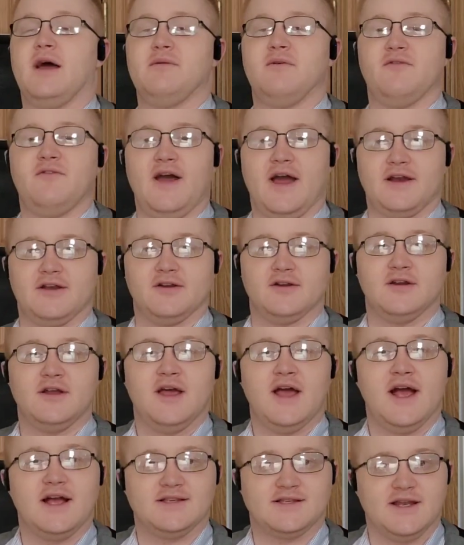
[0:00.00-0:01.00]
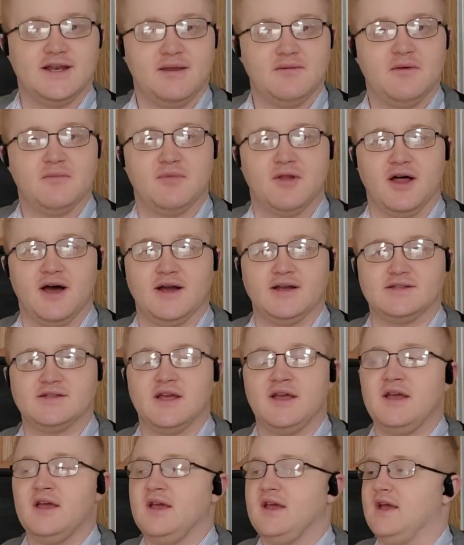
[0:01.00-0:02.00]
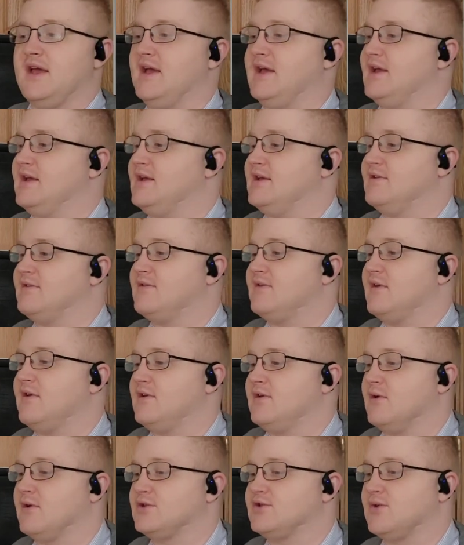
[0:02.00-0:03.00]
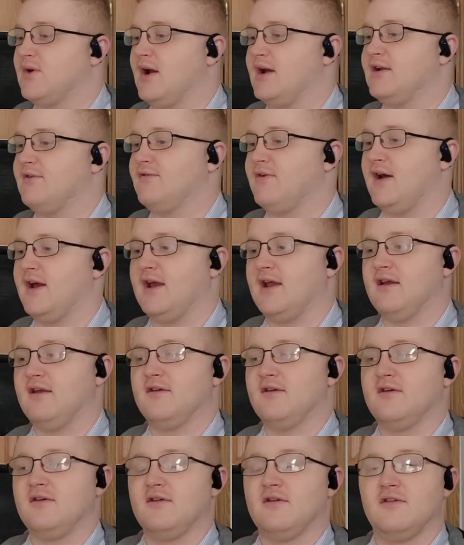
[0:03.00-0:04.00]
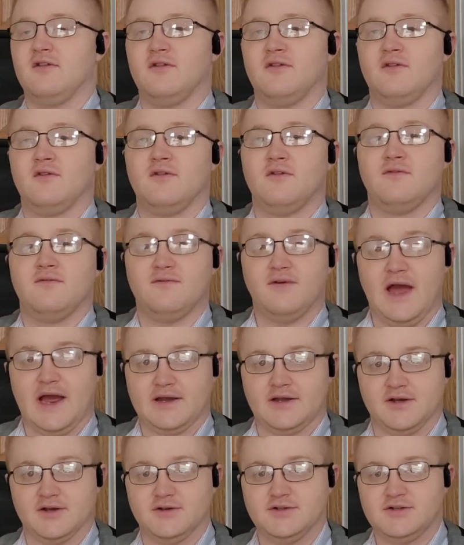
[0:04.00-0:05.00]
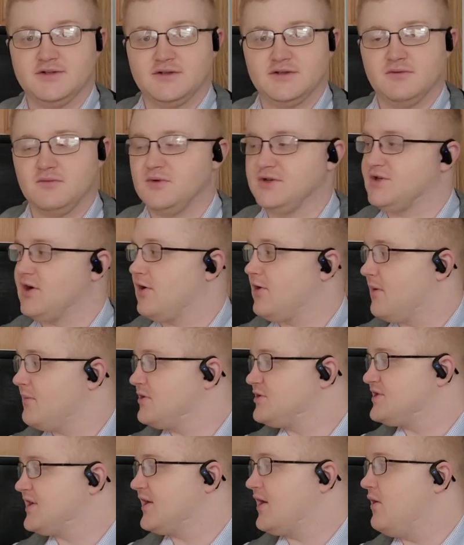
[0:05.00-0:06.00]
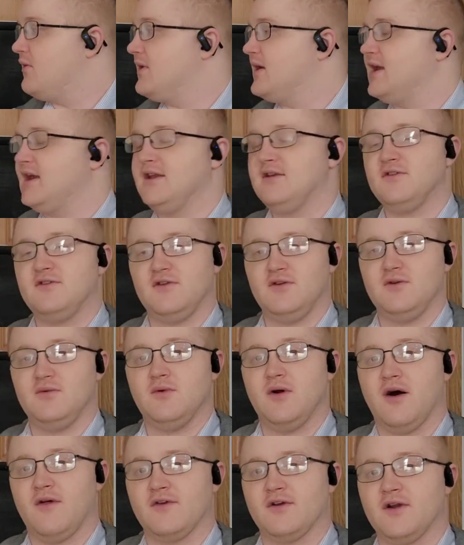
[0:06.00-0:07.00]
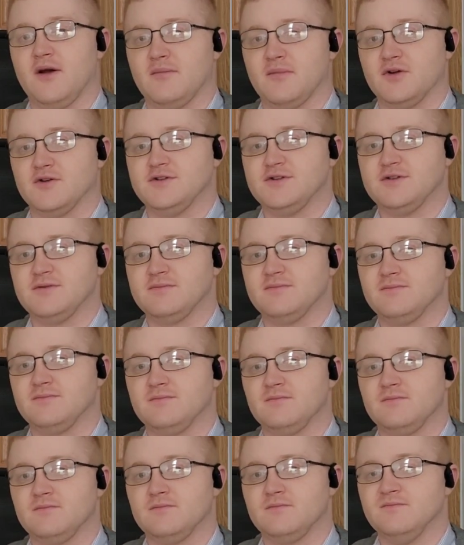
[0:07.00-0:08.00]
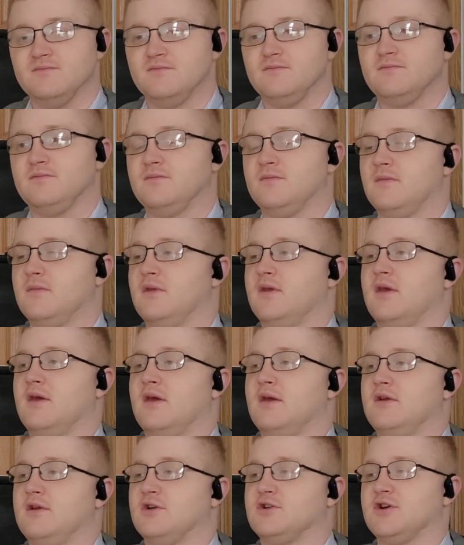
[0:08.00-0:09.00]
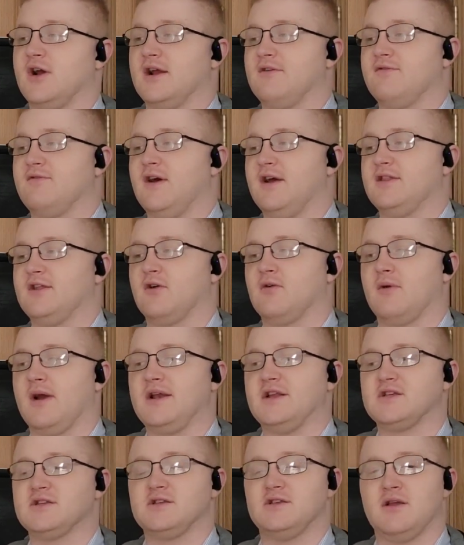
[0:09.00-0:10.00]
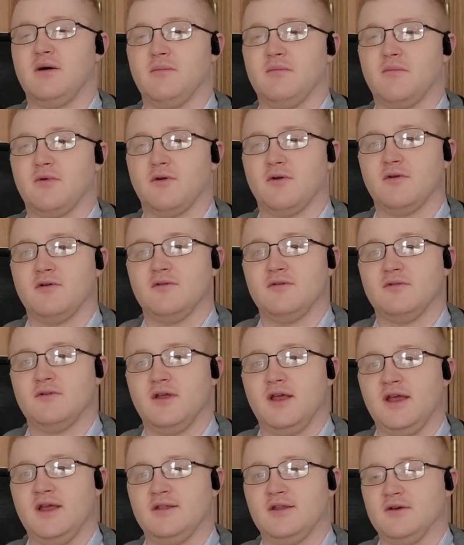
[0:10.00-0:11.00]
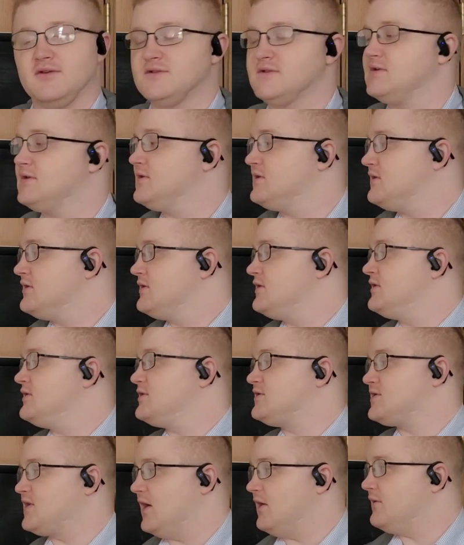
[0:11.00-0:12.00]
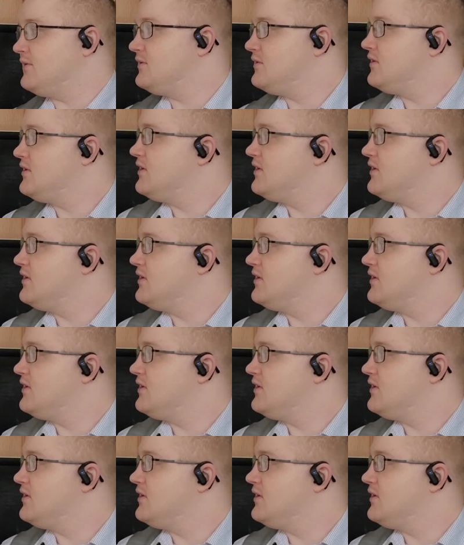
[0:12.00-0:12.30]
common factor, as the name implies, is you're trying to find factors, which are numbers that go into other numbers. You're trying to find the greatest number in those. So,